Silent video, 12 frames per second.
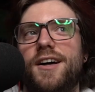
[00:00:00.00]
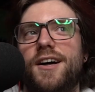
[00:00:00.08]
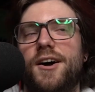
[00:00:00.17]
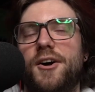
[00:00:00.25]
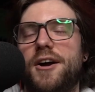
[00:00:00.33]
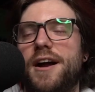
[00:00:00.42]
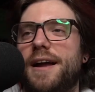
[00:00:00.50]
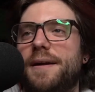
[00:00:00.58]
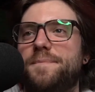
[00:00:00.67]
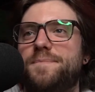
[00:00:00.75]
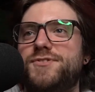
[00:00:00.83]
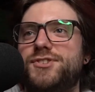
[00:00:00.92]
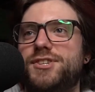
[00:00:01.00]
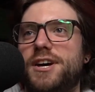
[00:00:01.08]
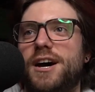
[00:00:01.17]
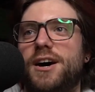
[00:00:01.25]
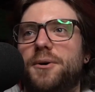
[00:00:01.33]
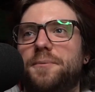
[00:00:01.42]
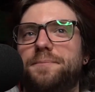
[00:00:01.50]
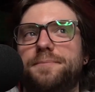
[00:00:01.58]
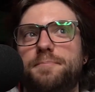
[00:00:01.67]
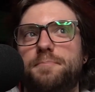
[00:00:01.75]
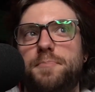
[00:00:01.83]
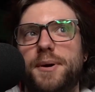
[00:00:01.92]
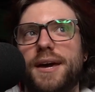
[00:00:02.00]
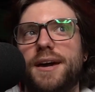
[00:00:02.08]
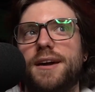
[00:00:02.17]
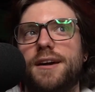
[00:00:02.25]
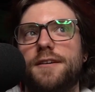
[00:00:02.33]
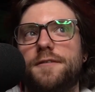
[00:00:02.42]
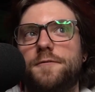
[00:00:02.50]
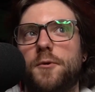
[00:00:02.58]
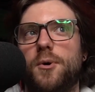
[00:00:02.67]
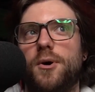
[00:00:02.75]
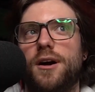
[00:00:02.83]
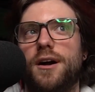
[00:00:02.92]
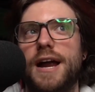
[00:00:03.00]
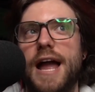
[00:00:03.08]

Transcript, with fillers: All right, so Bic for